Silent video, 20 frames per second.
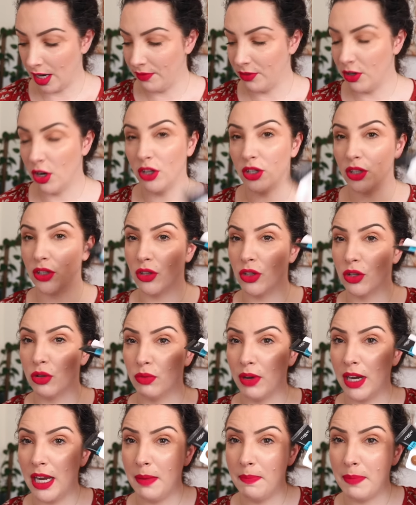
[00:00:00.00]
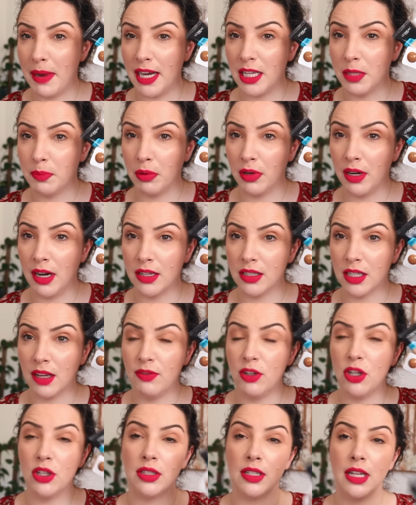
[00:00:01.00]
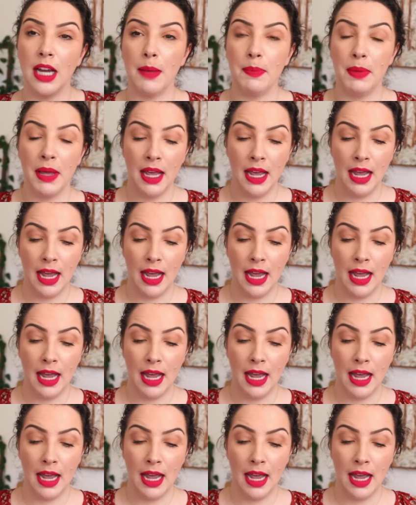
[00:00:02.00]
I've got three base products I've used up.